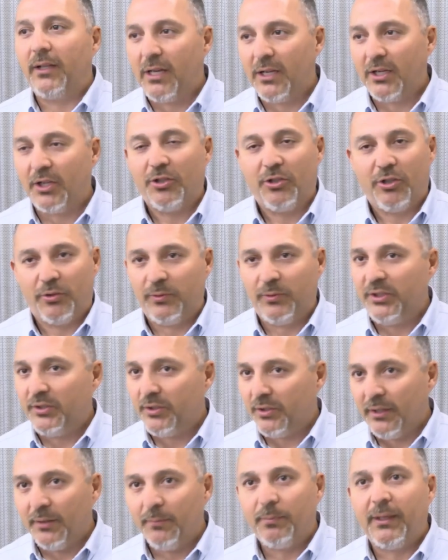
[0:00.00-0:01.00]
lot of good
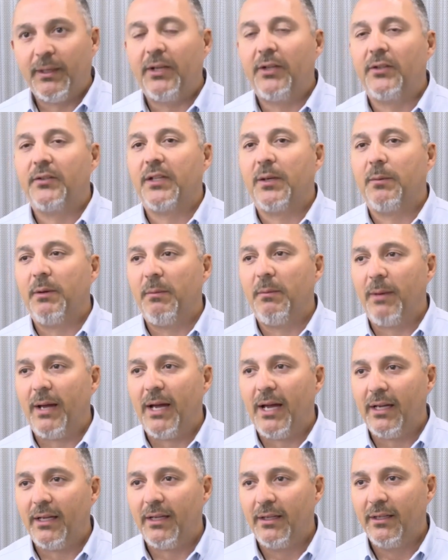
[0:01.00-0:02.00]
returning players coming
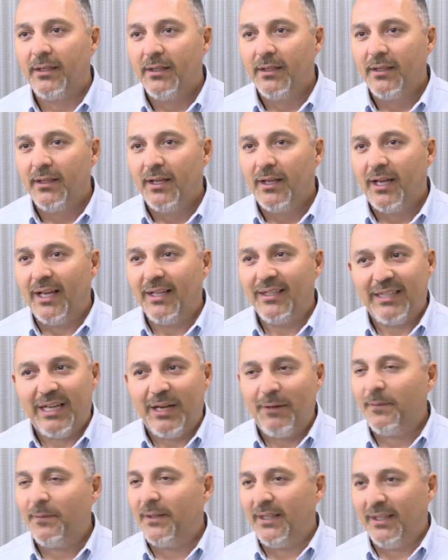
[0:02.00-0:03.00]
back and
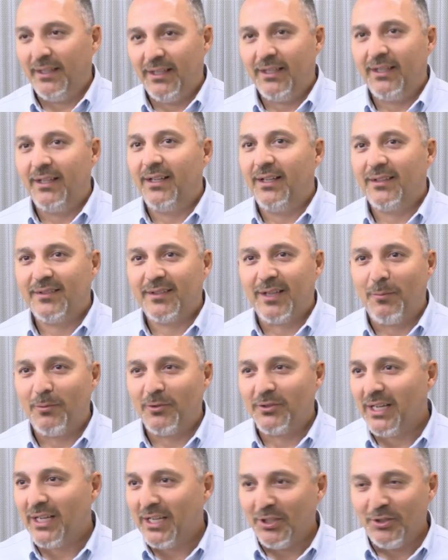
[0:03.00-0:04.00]
definitely it, it's
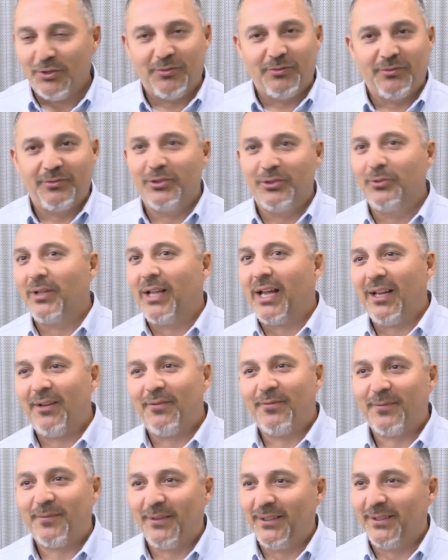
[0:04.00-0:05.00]
almost like a new new
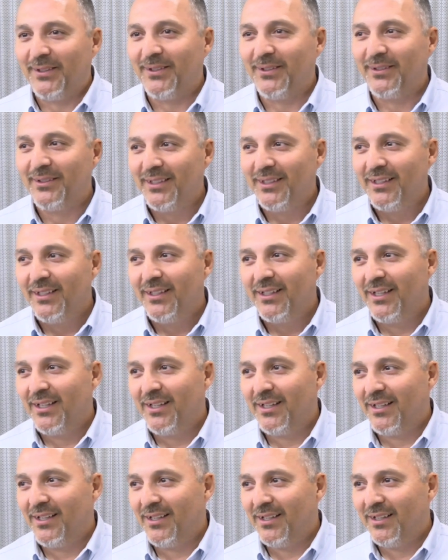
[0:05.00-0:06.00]
life. You know,
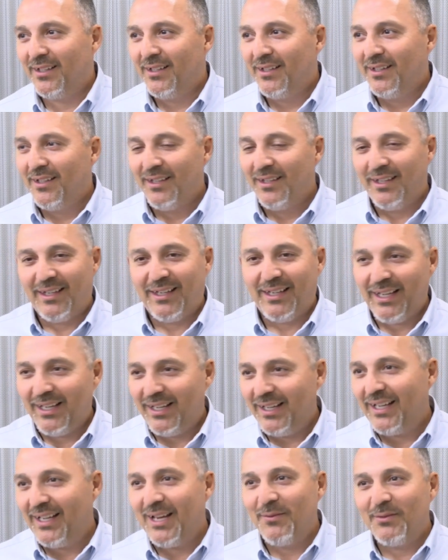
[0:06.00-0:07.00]
uh, it,
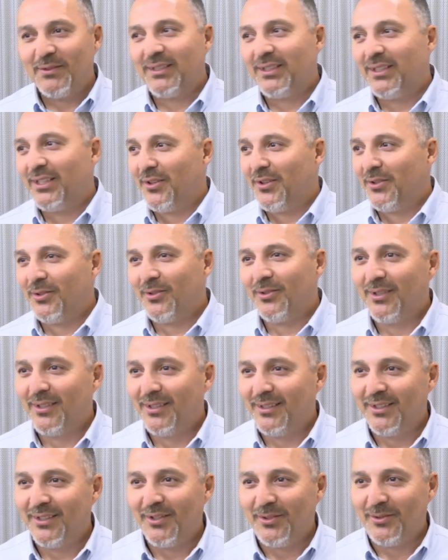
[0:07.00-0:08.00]
it gave us another
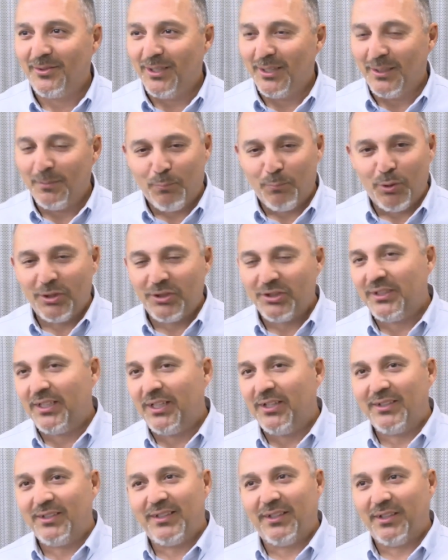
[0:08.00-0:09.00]
another uh, push
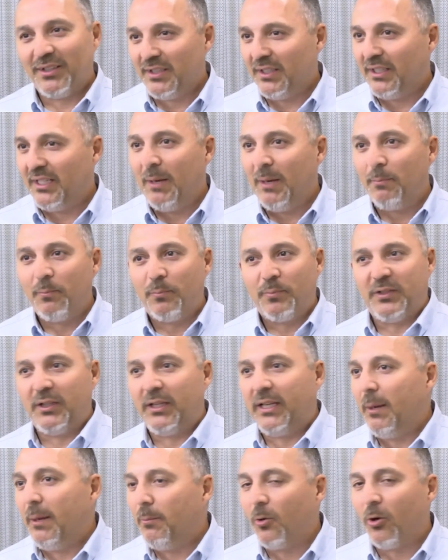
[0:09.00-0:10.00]
there to, to keep to
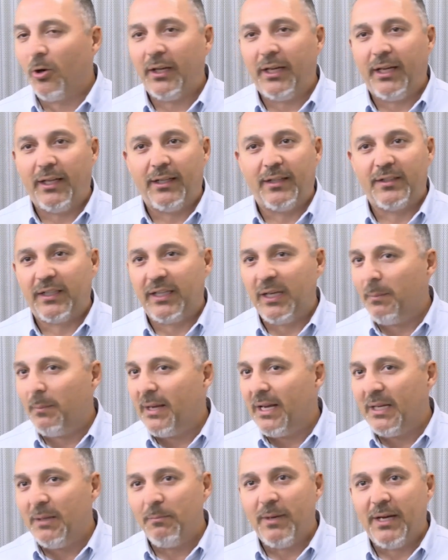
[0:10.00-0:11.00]
keep working and to keep
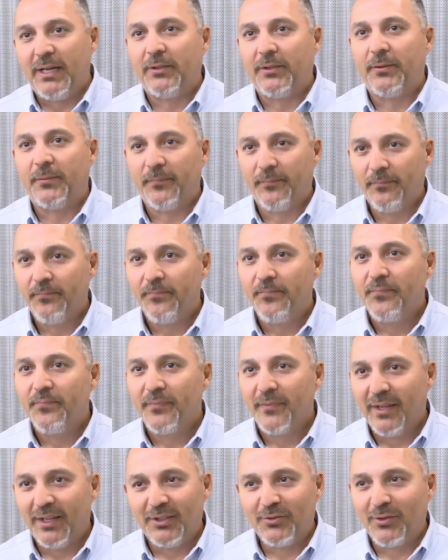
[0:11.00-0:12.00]
getting better,
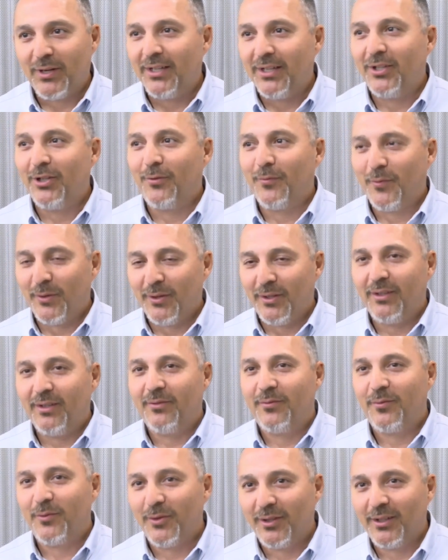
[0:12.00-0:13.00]
and trying to go for
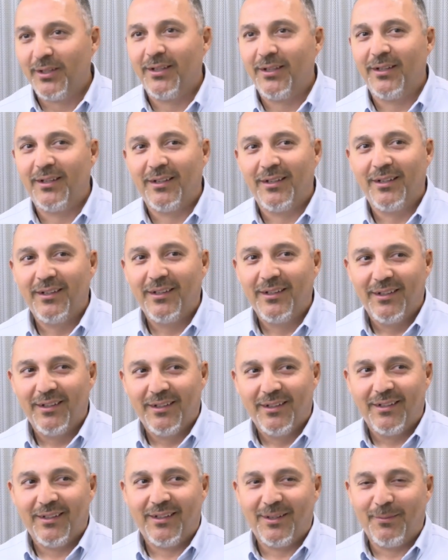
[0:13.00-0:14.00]
the for the
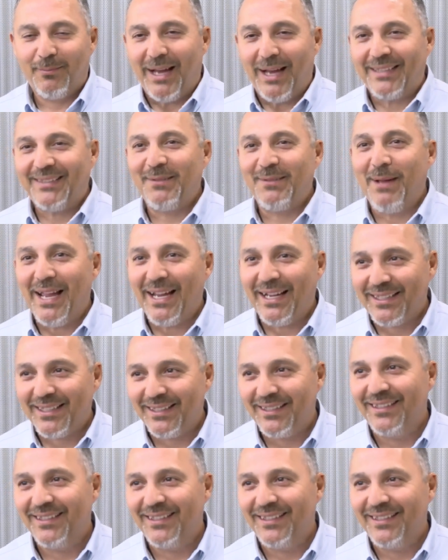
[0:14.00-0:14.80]
uh, back to back.